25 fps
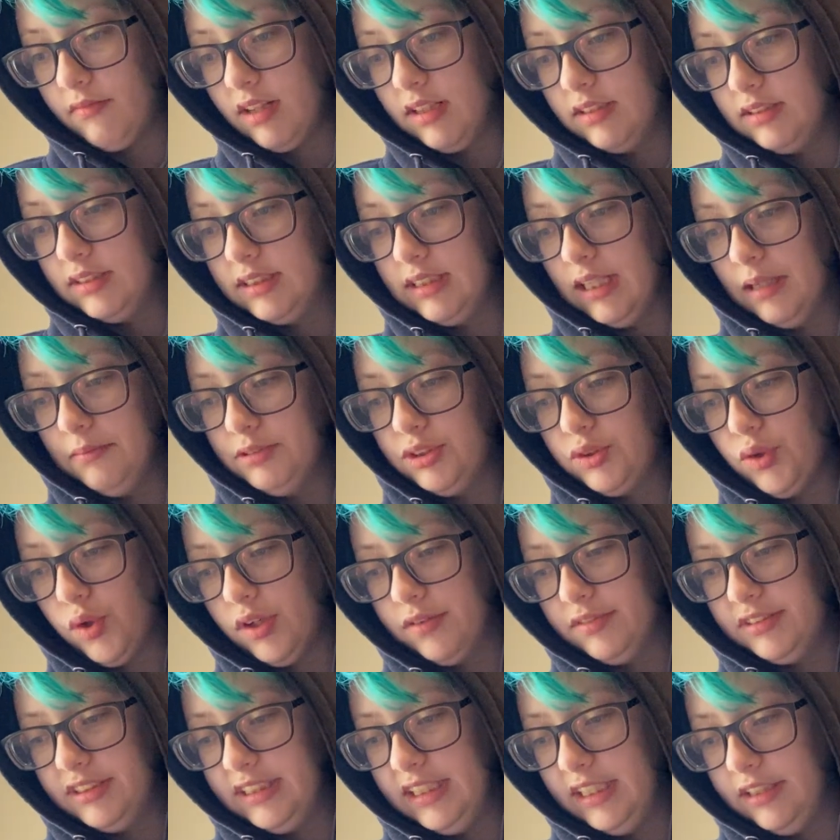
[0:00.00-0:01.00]
Some sort
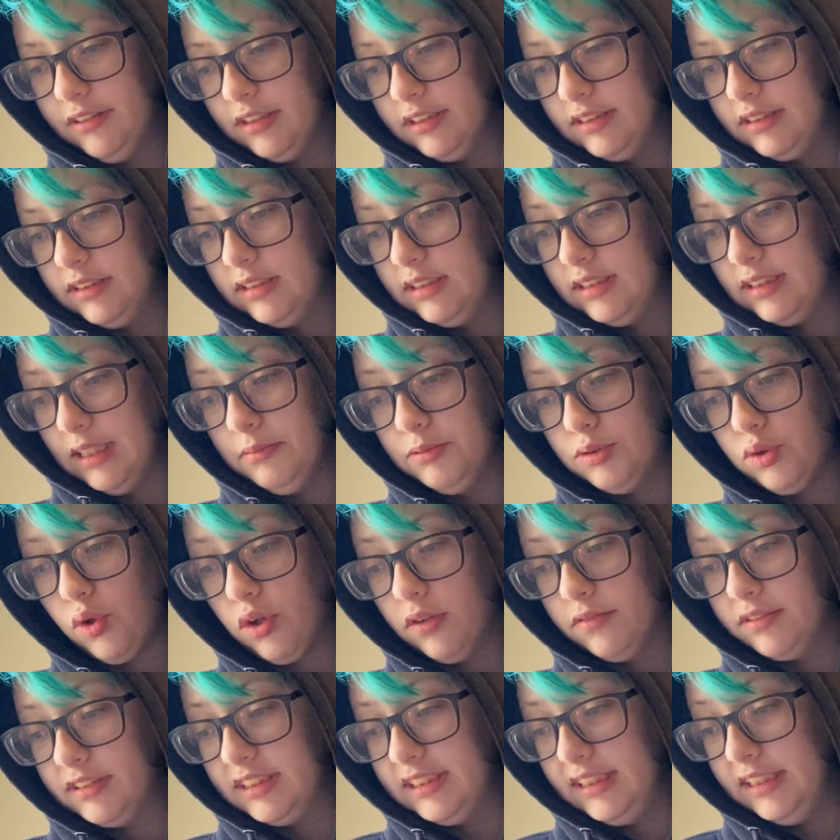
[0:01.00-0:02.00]
of
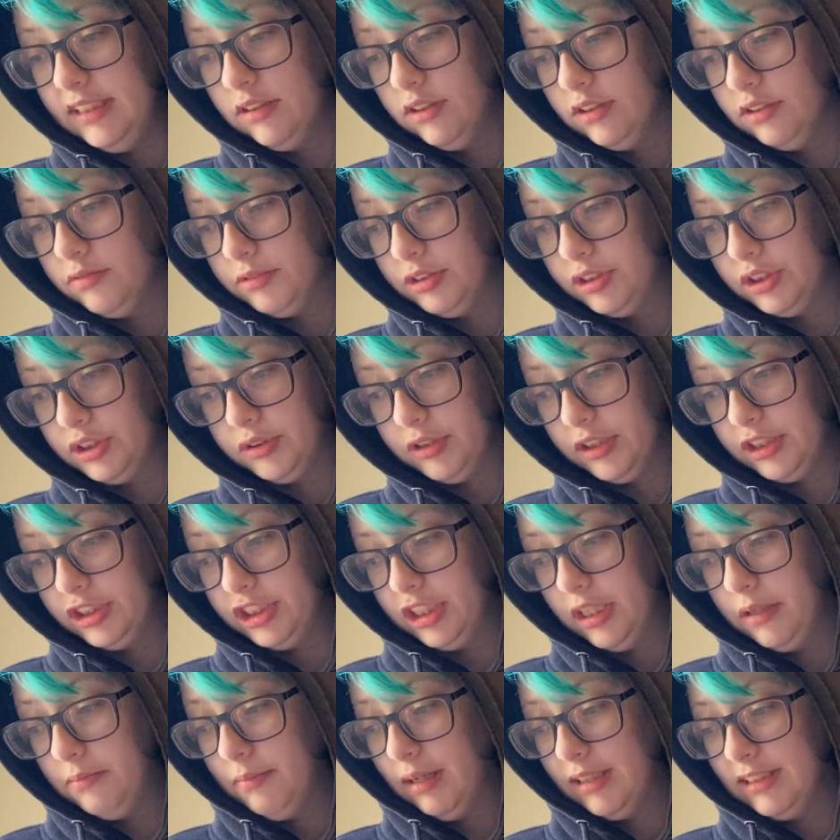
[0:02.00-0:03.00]
seal
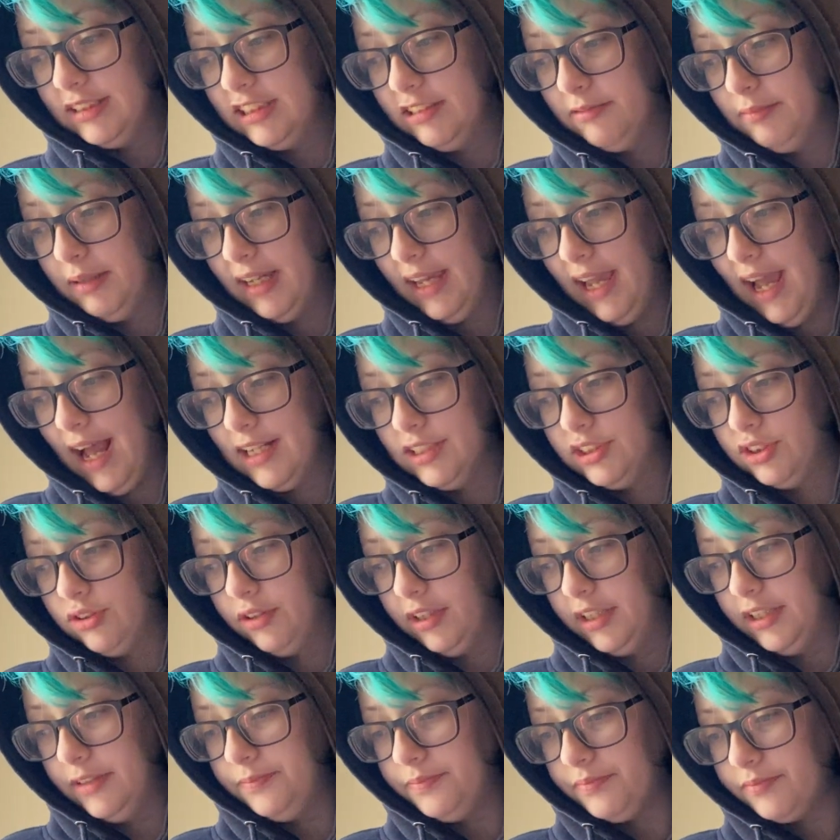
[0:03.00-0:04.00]
restriction must have been cast on
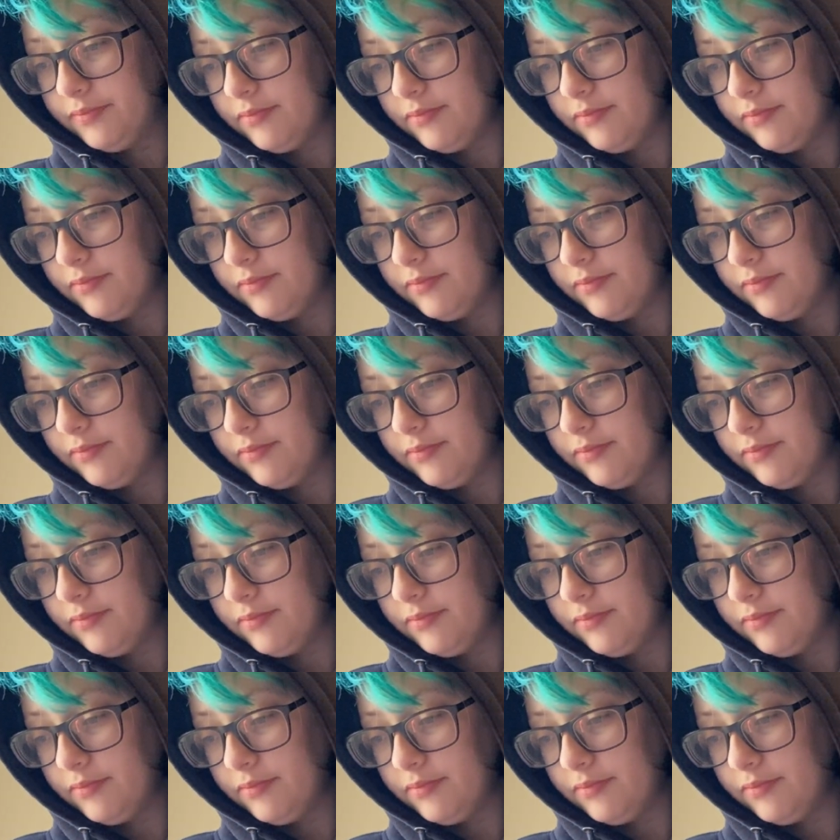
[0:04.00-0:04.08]
it.